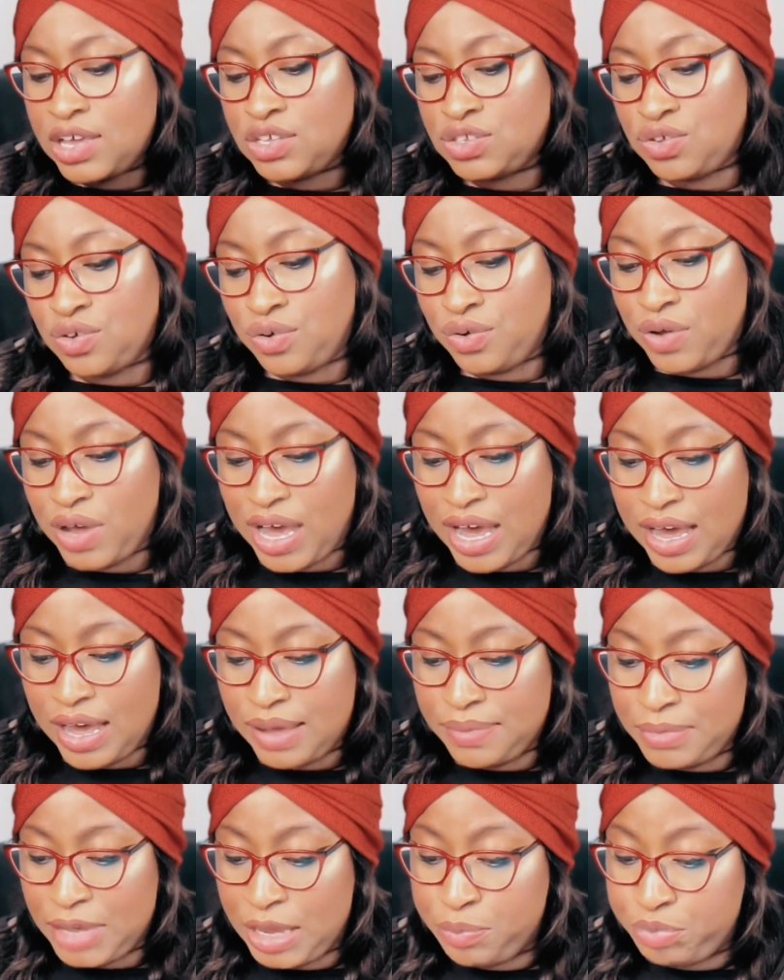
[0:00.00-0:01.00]
So
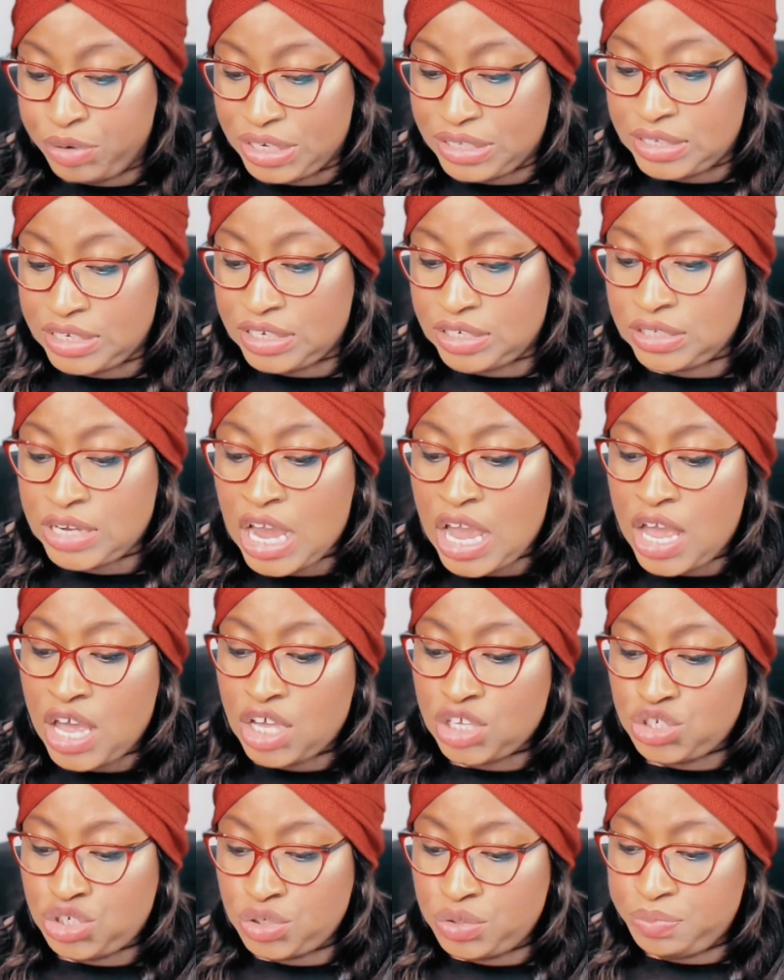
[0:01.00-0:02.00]
in prison,
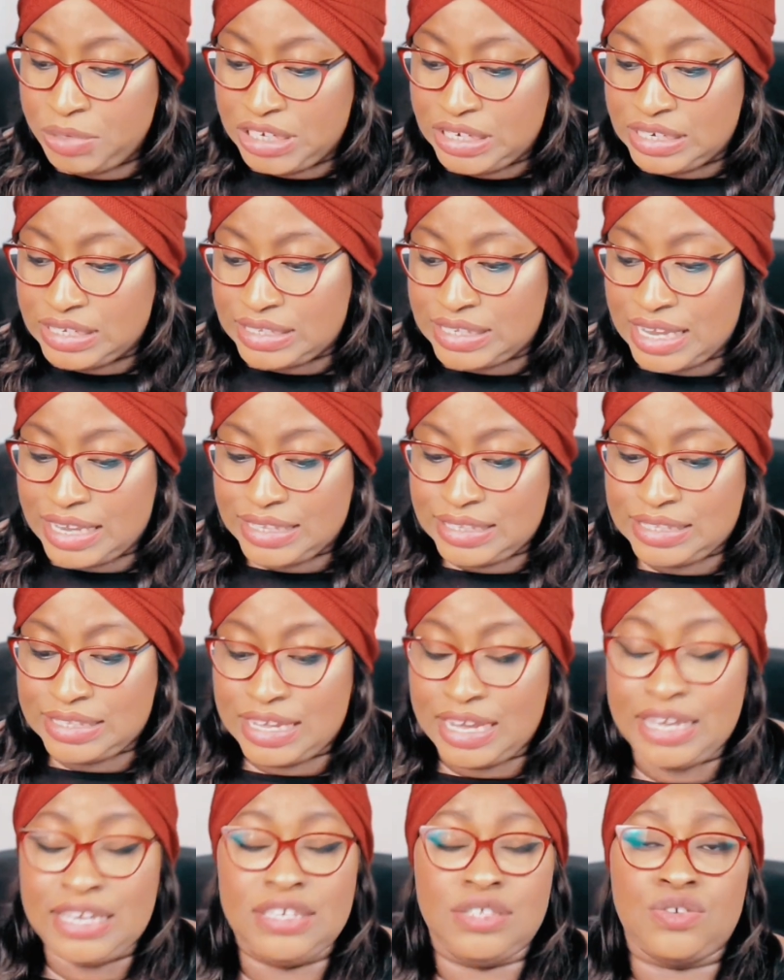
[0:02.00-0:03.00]
Junbin decides
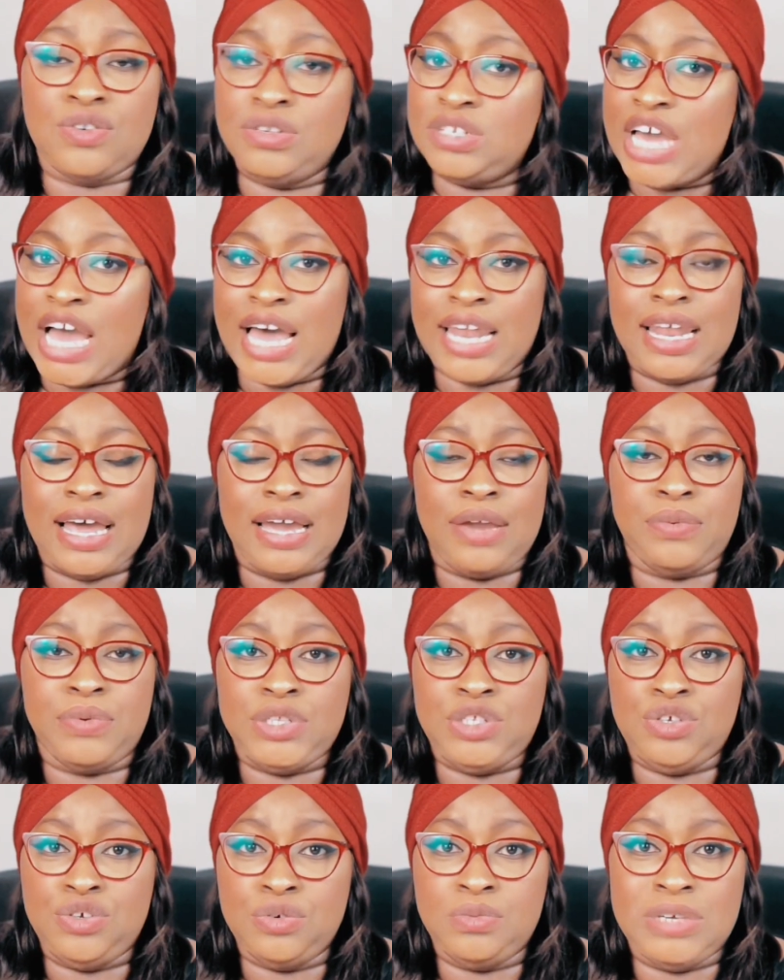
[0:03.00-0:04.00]
that he's going to ally
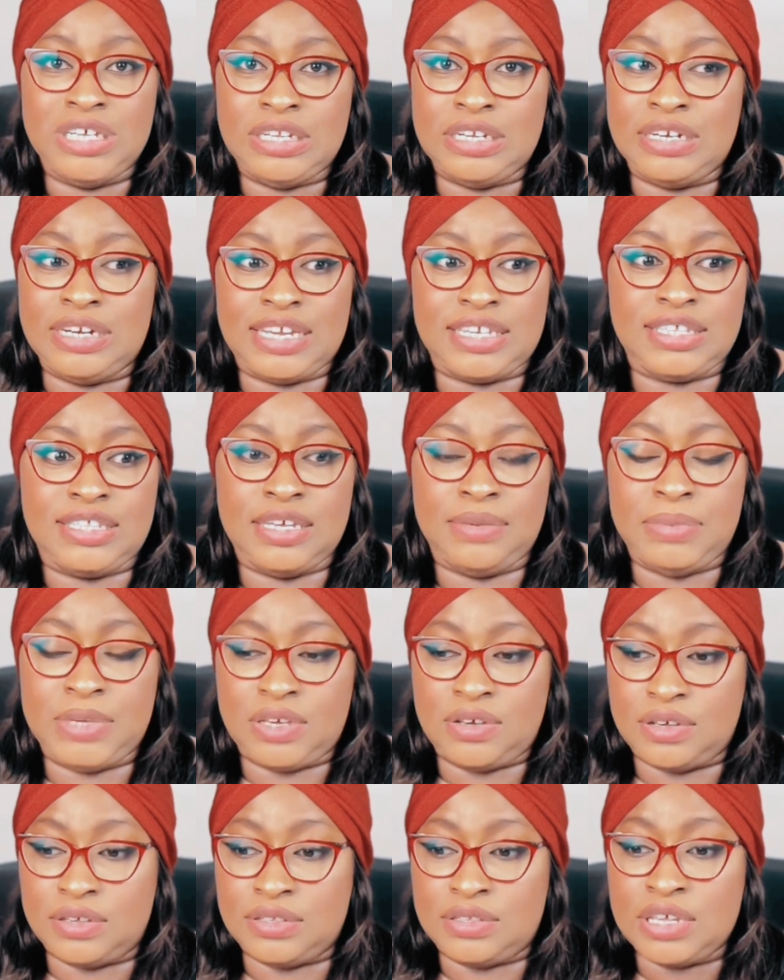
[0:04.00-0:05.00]
with Yumin the next day
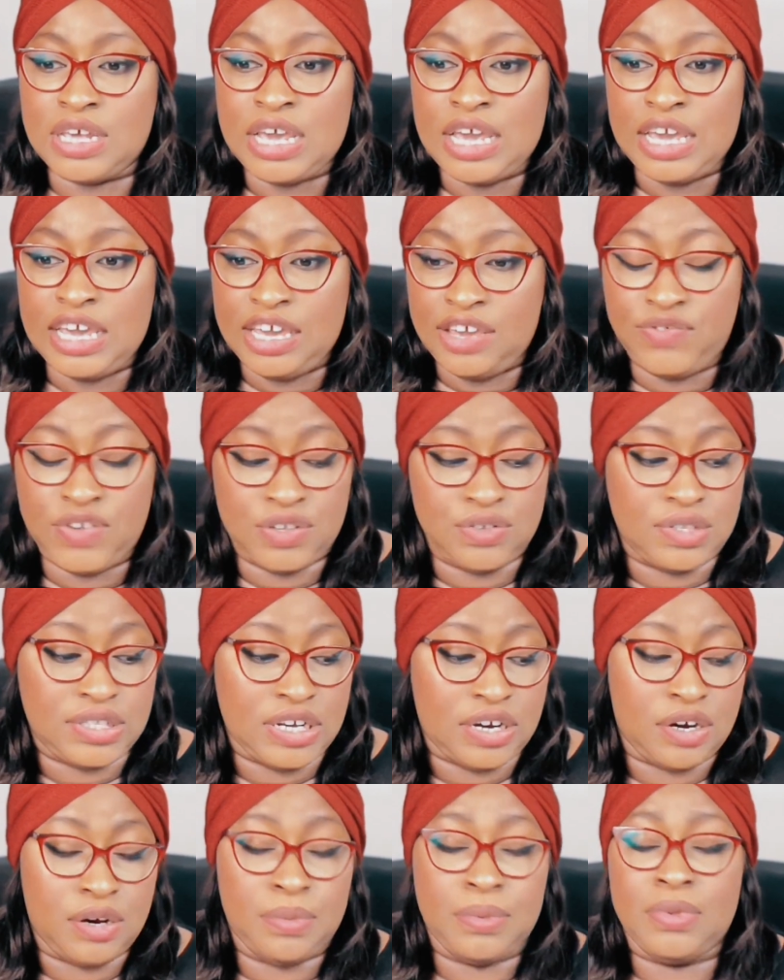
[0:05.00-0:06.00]
because he feels
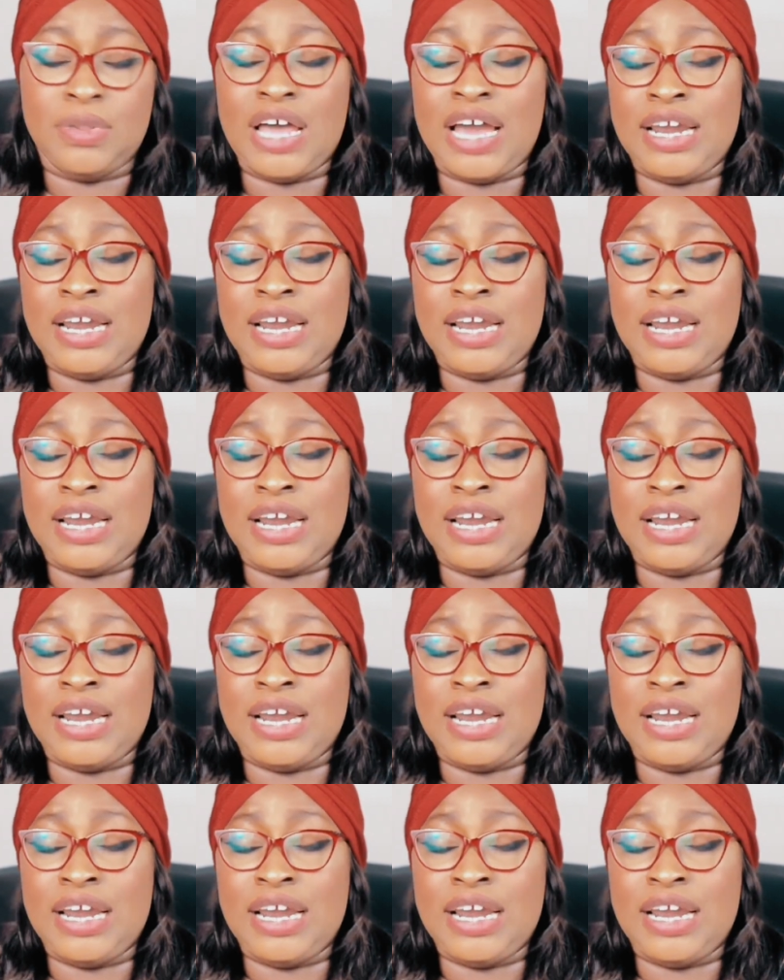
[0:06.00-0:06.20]
terrible,